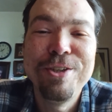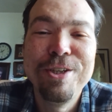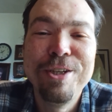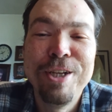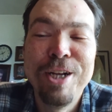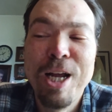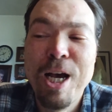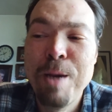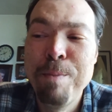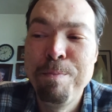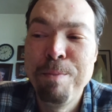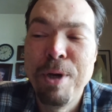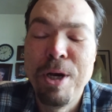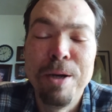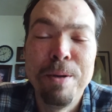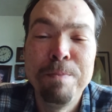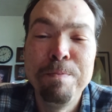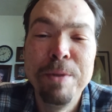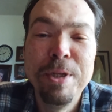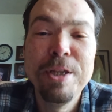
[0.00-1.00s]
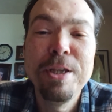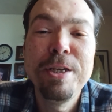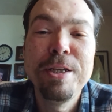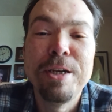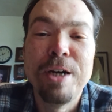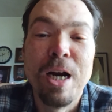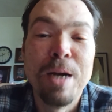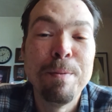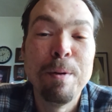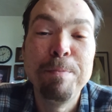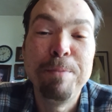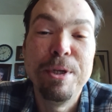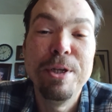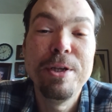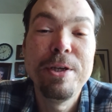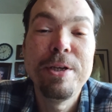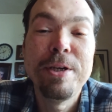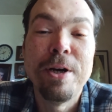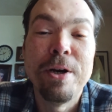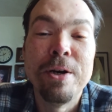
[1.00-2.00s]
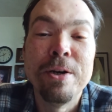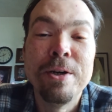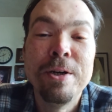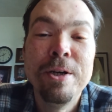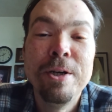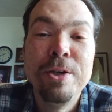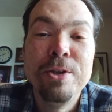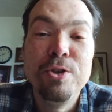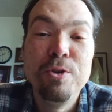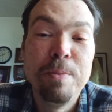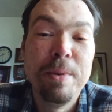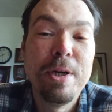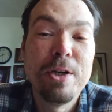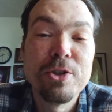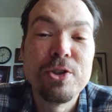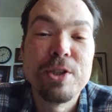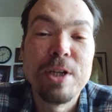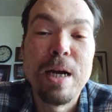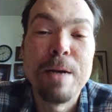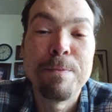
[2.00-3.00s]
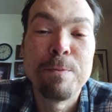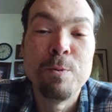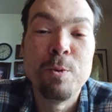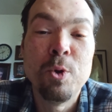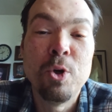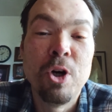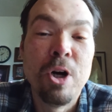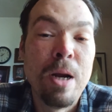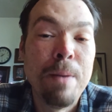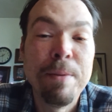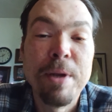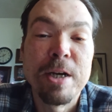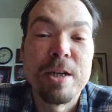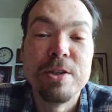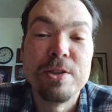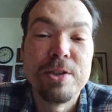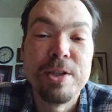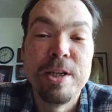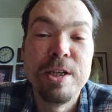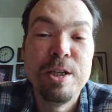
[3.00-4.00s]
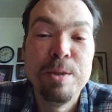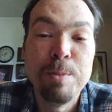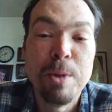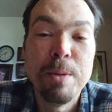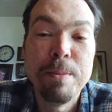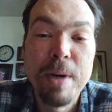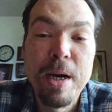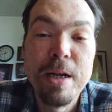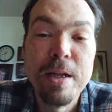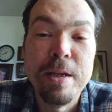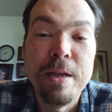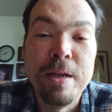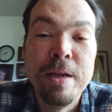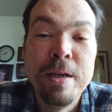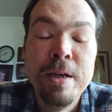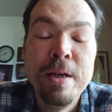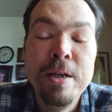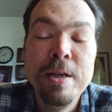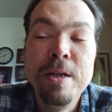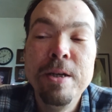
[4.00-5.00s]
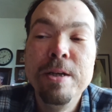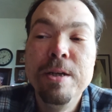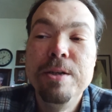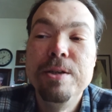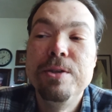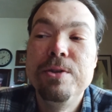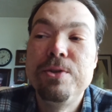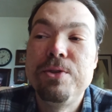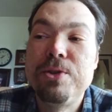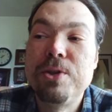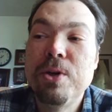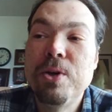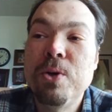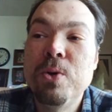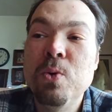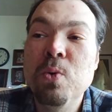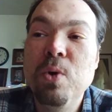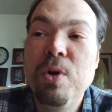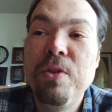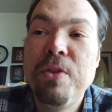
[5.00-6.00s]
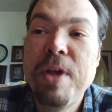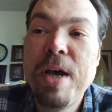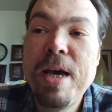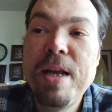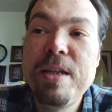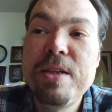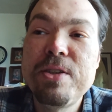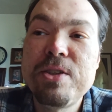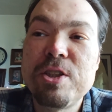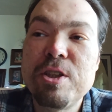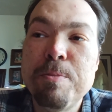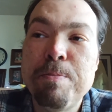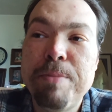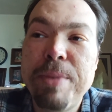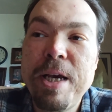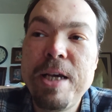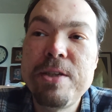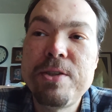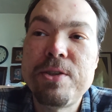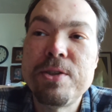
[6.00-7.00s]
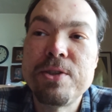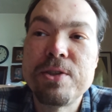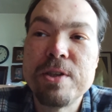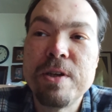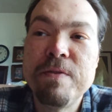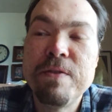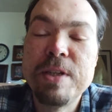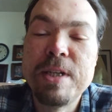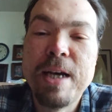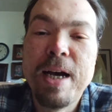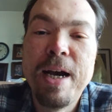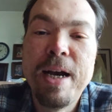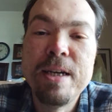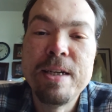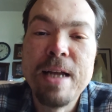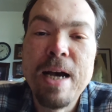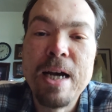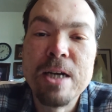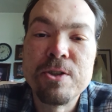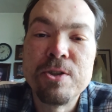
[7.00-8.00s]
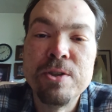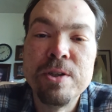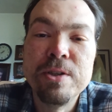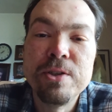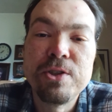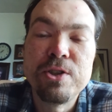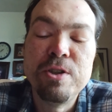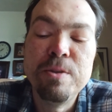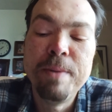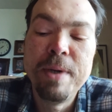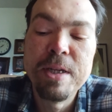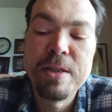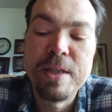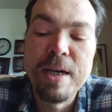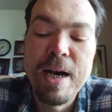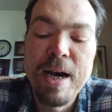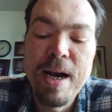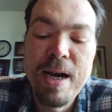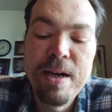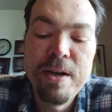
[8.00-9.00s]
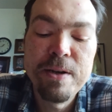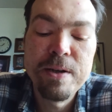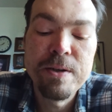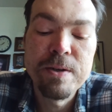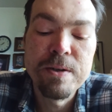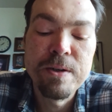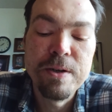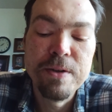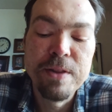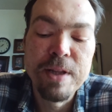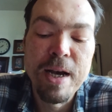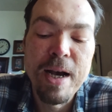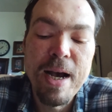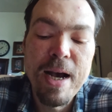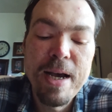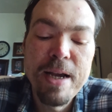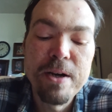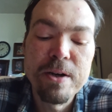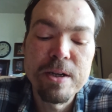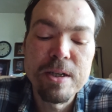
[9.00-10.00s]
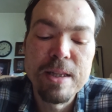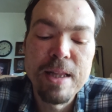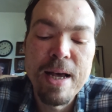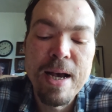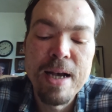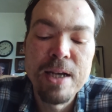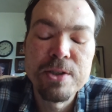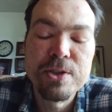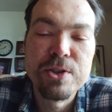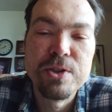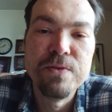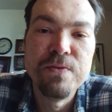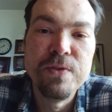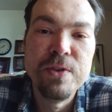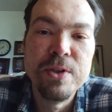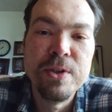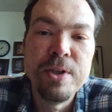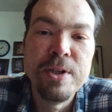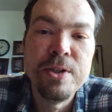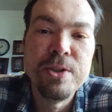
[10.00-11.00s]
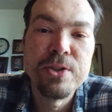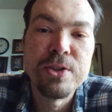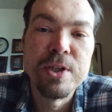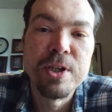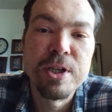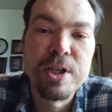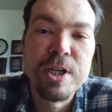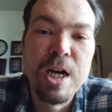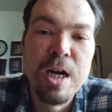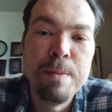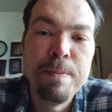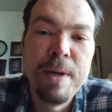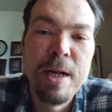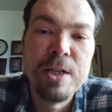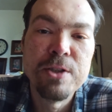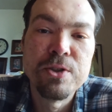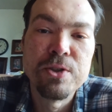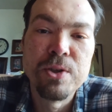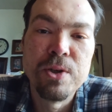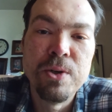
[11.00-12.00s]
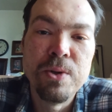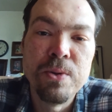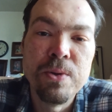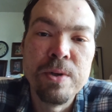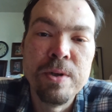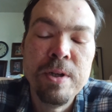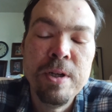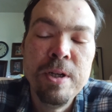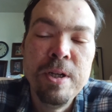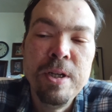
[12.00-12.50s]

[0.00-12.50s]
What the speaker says: And I'm a millionaire. I'm a billionaire. You better stop the war or I'm not going to send any more money. So that is the basis of the Dahaya doctrine, is to make the higher class civilians in a combat zone